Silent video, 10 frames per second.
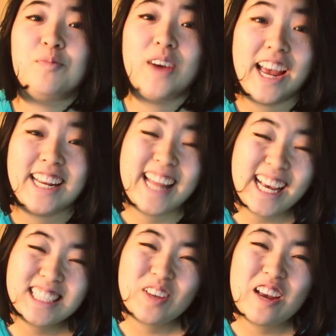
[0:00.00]
my
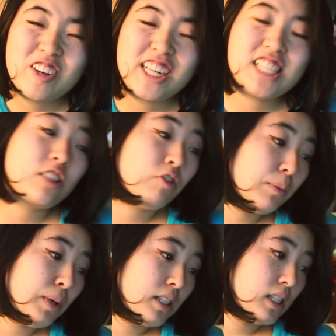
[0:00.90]
next favorite is the
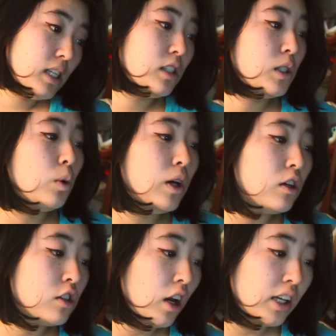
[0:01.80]
remixes to
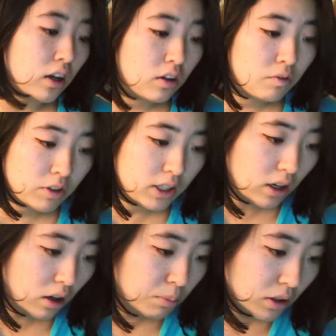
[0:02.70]
Hillsong Young and Free
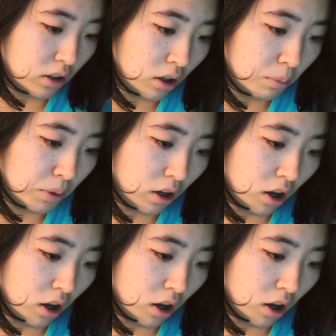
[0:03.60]
album.